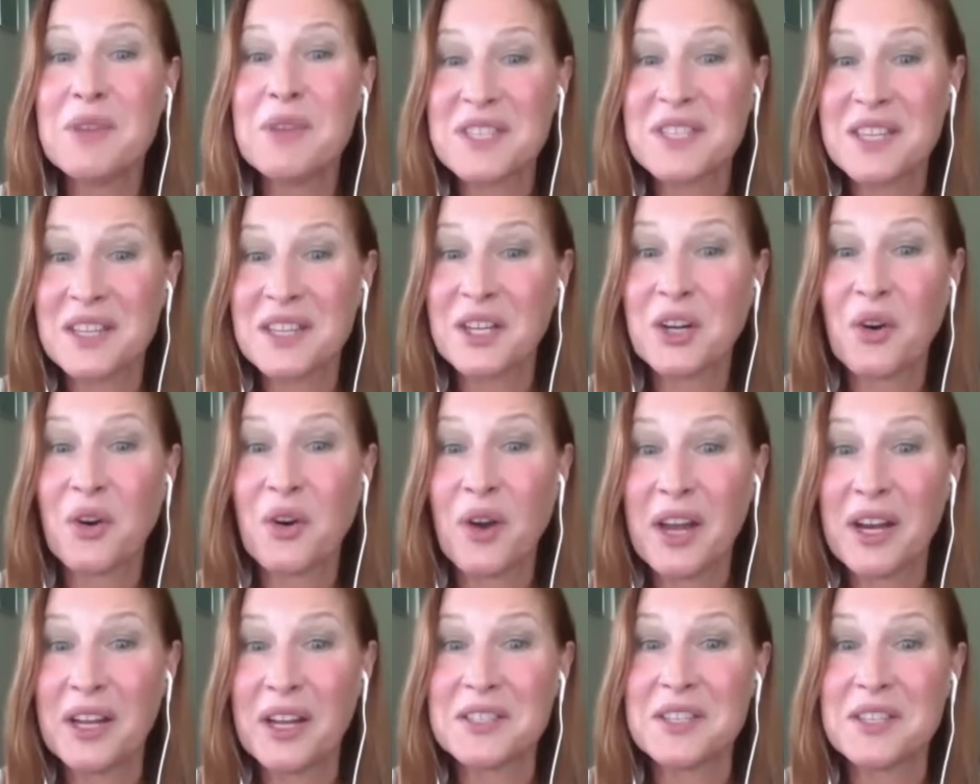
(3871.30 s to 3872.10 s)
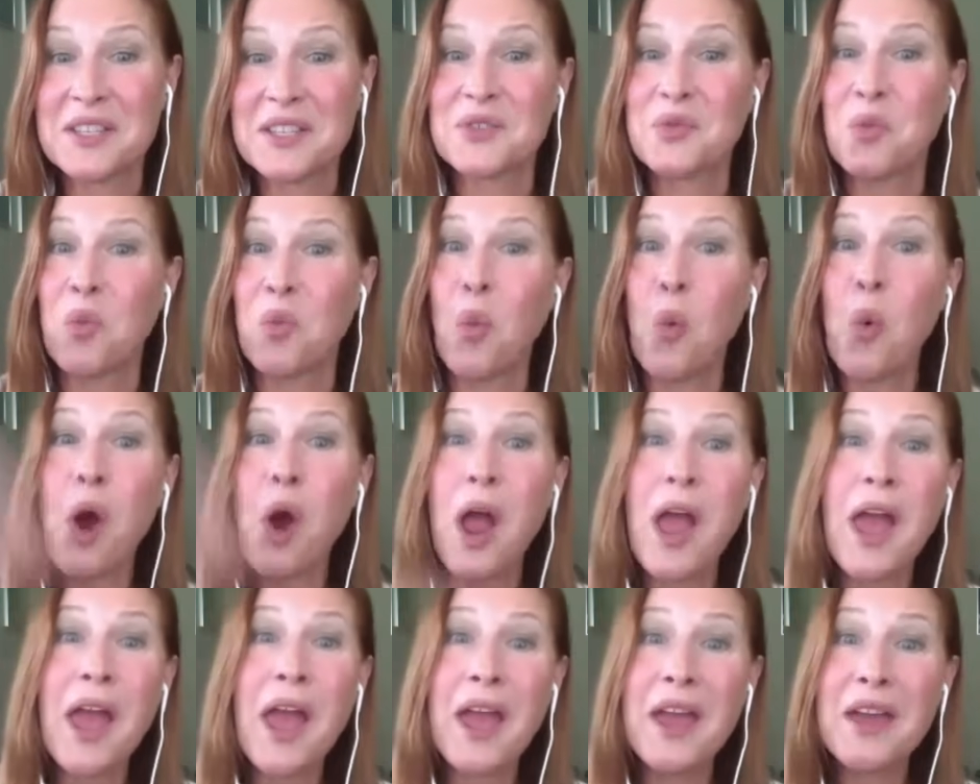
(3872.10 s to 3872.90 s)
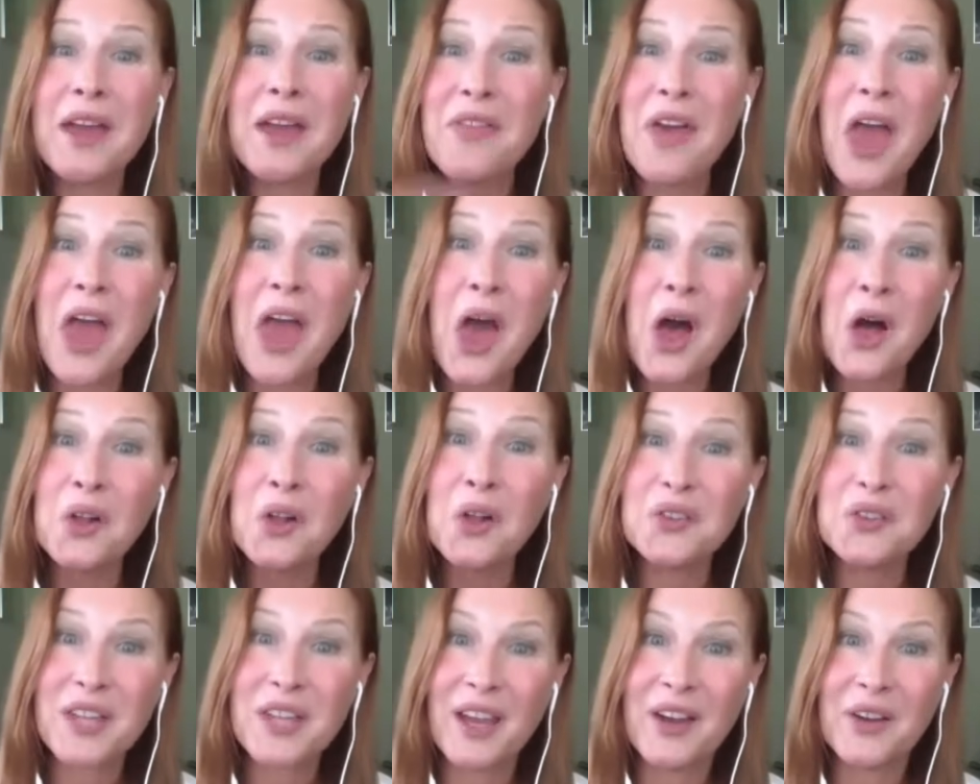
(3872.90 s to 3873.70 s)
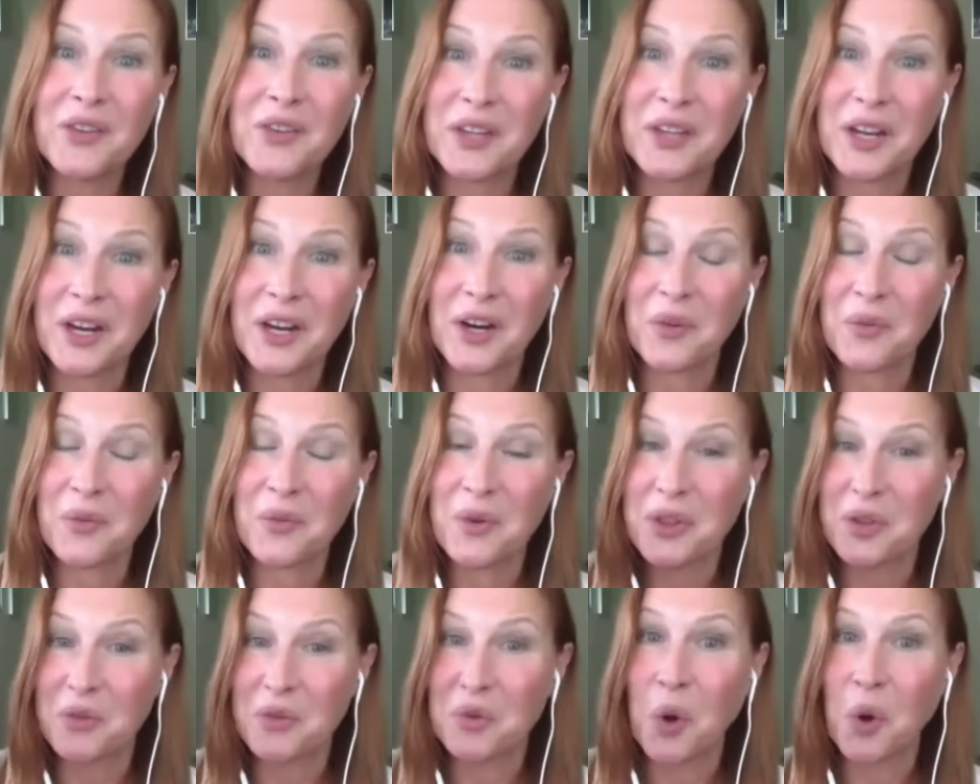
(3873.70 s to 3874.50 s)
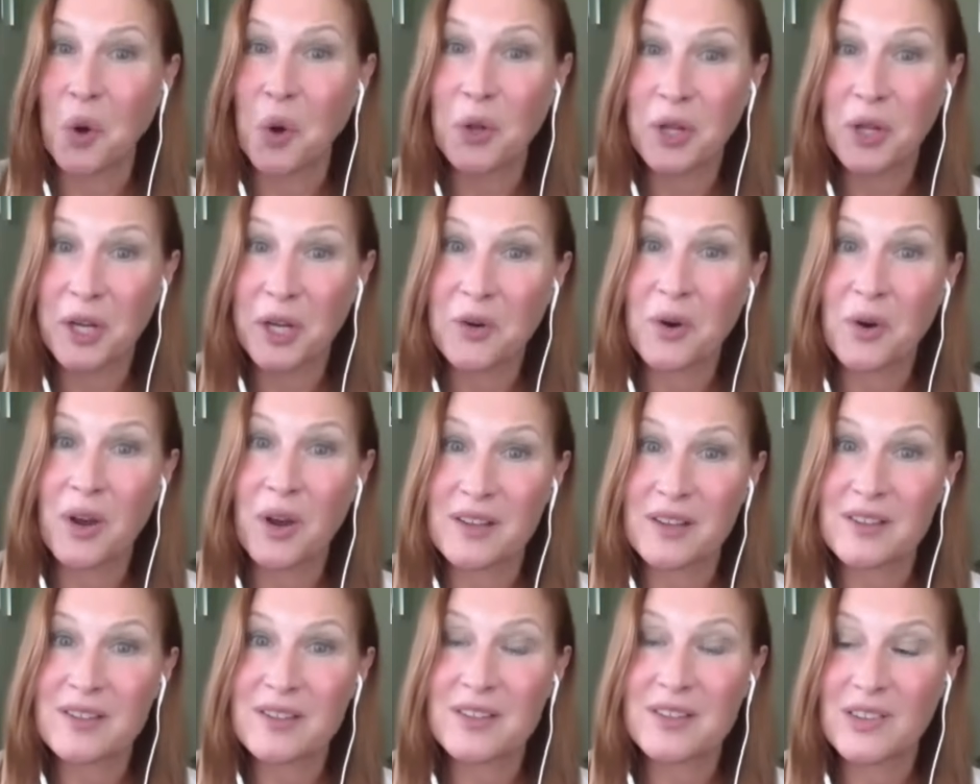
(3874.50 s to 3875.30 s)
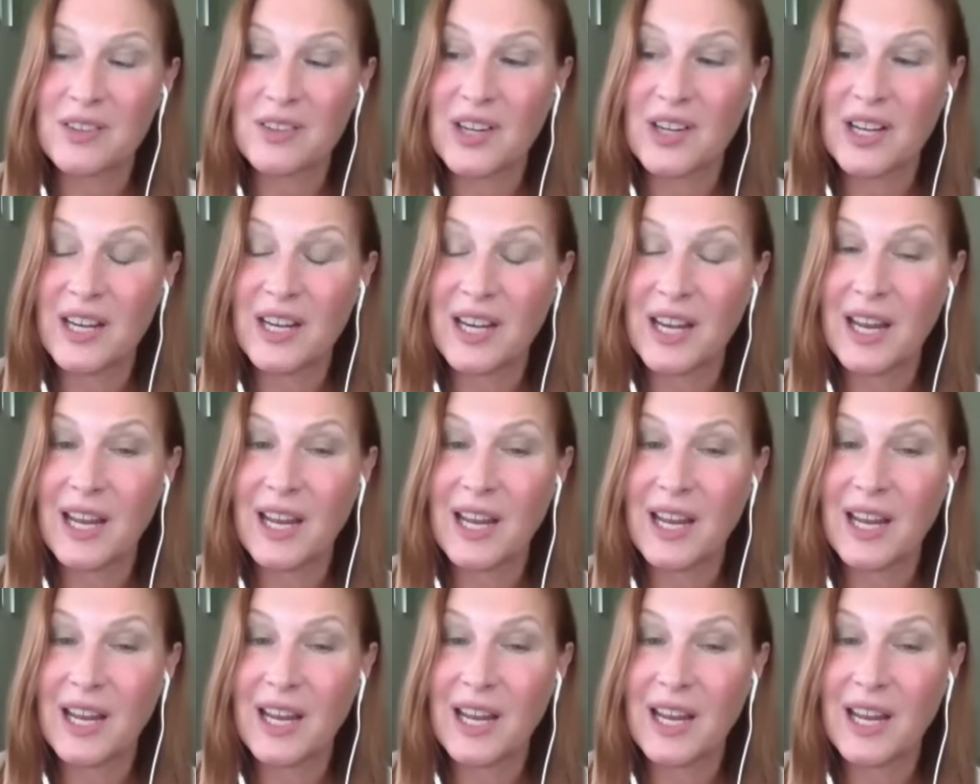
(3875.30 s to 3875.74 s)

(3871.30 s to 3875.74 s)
is in the credits, it's way the hell down there when the rolling credits are on.